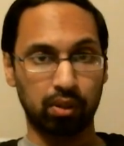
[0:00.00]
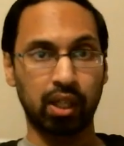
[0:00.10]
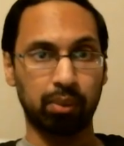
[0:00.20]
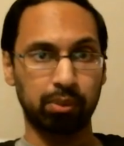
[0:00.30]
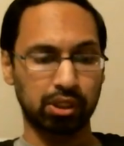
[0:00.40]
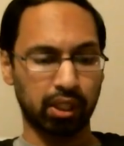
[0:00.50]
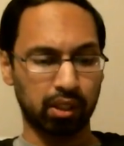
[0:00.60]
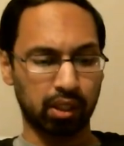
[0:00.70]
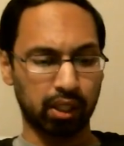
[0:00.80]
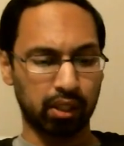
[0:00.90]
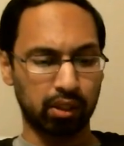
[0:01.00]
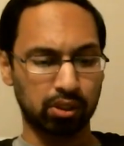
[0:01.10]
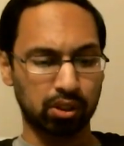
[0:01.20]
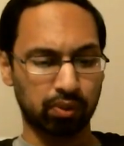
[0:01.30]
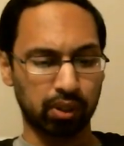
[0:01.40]
mistake again and
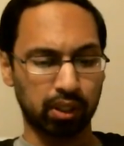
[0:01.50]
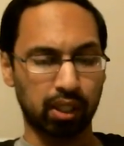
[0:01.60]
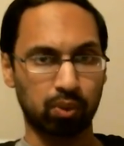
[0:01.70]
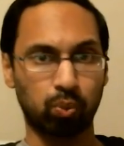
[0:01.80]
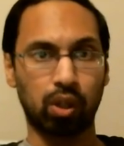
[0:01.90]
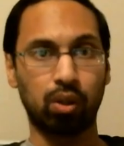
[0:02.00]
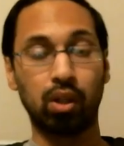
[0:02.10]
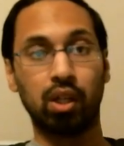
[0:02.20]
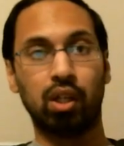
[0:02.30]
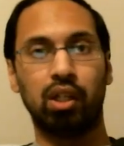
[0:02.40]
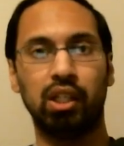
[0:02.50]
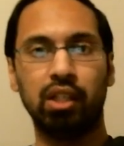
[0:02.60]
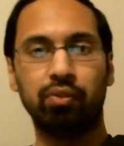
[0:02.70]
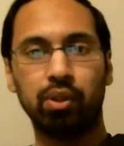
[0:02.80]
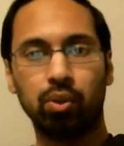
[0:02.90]
stuff like that. Well,
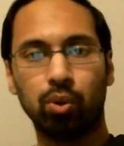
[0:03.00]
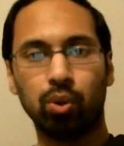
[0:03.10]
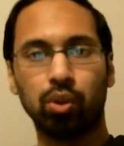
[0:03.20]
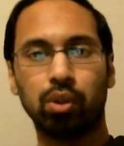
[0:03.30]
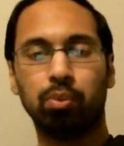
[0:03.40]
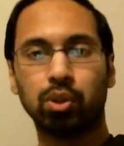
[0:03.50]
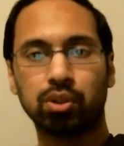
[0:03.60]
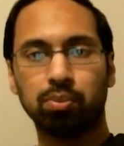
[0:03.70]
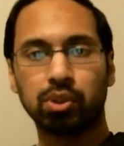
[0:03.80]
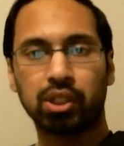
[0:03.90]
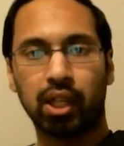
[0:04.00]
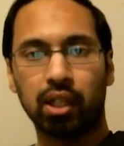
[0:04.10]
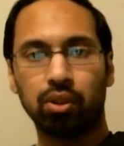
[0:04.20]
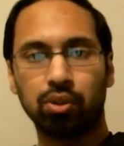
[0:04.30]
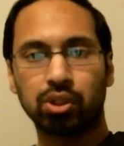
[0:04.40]
even early Muslim
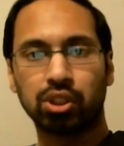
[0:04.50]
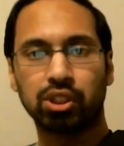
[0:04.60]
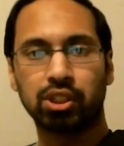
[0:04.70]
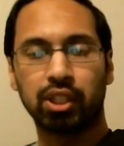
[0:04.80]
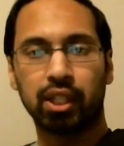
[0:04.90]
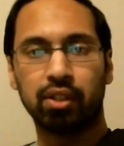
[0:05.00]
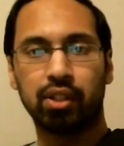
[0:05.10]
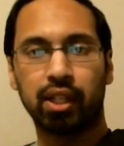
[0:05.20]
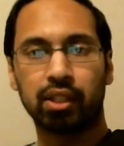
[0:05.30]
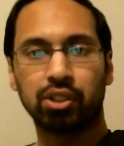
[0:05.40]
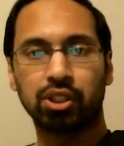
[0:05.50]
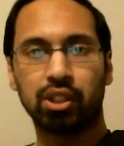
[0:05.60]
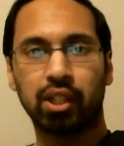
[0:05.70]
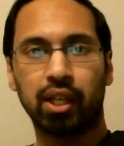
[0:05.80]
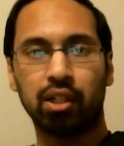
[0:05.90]
scholars said that the
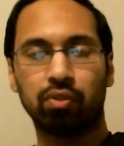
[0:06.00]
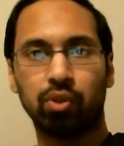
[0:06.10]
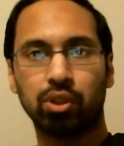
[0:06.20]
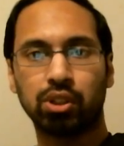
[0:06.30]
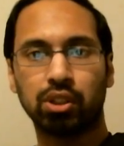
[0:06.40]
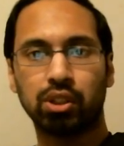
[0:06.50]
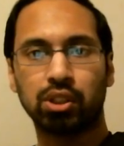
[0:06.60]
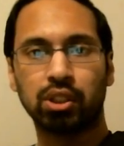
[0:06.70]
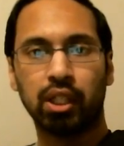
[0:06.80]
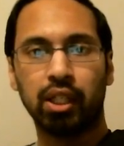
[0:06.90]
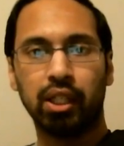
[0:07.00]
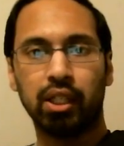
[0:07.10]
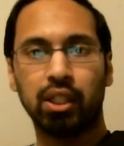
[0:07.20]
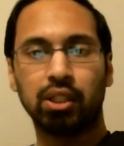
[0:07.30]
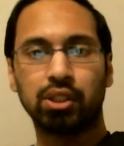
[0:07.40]
Satanic Verses
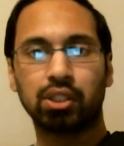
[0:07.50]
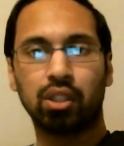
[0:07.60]
is